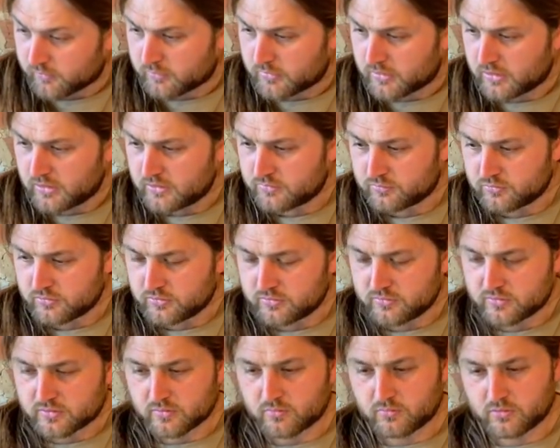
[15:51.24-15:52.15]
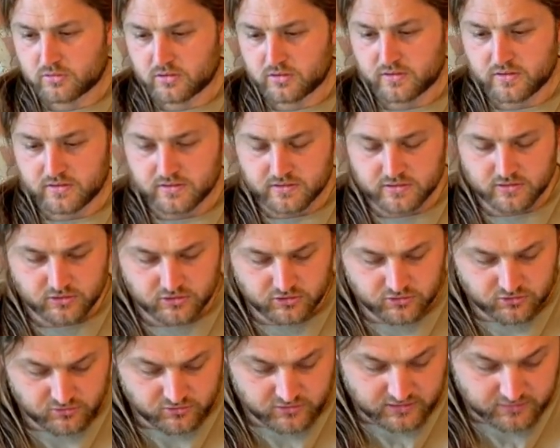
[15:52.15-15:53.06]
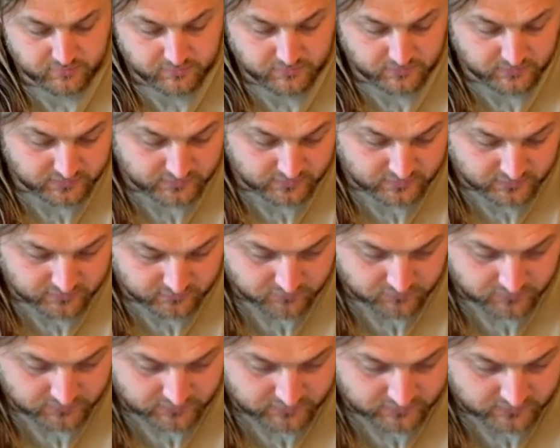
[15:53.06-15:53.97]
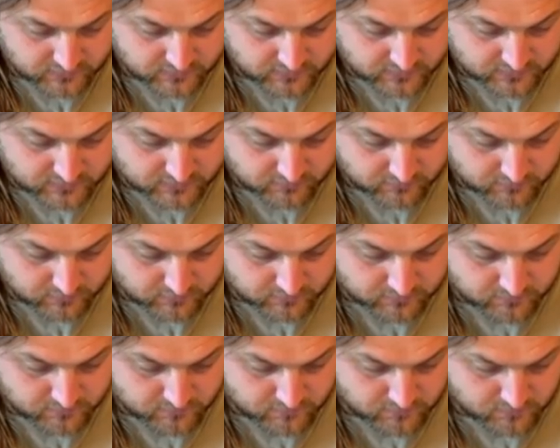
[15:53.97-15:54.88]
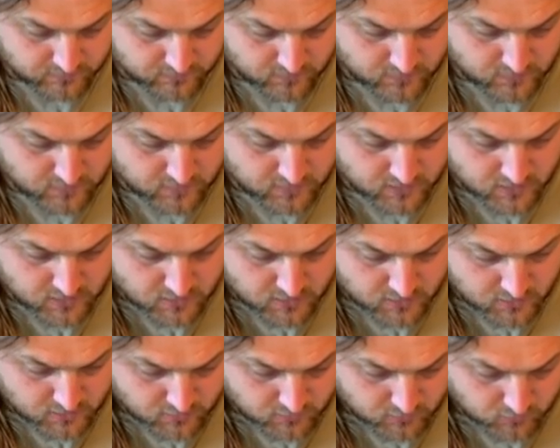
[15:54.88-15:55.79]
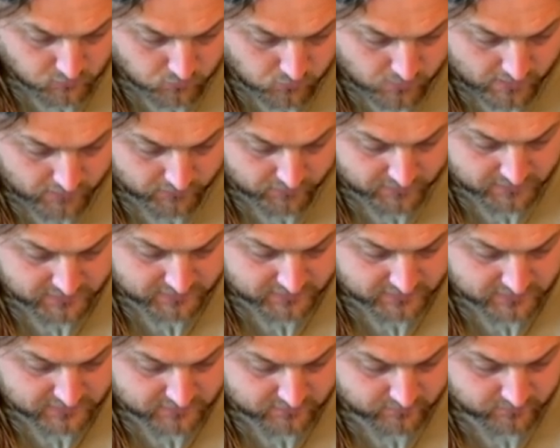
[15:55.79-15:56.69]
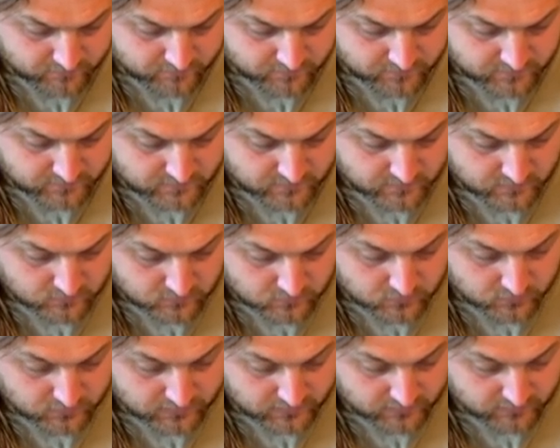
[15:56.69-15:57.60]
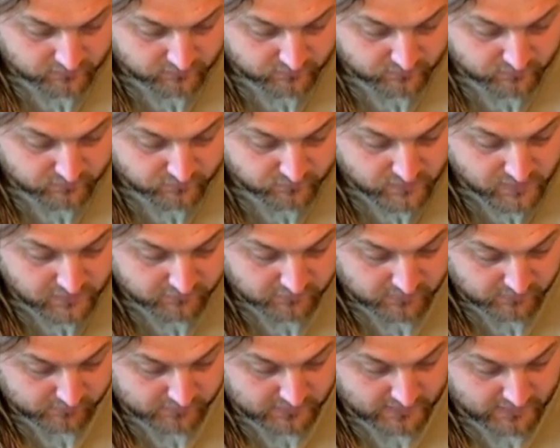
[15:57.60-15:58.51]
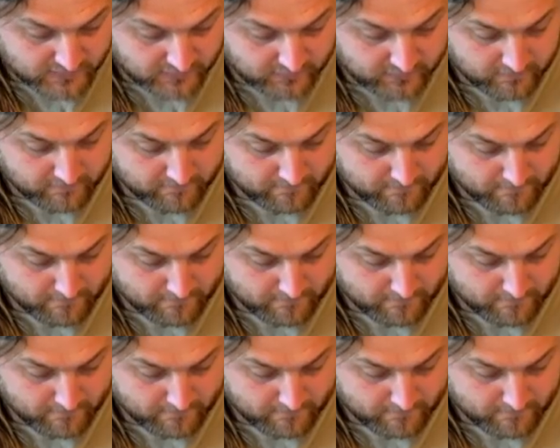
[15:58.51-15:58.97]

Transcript: mind, we'll use one of these straight pieces, so we'll connect this up. Wow, this is looking very black.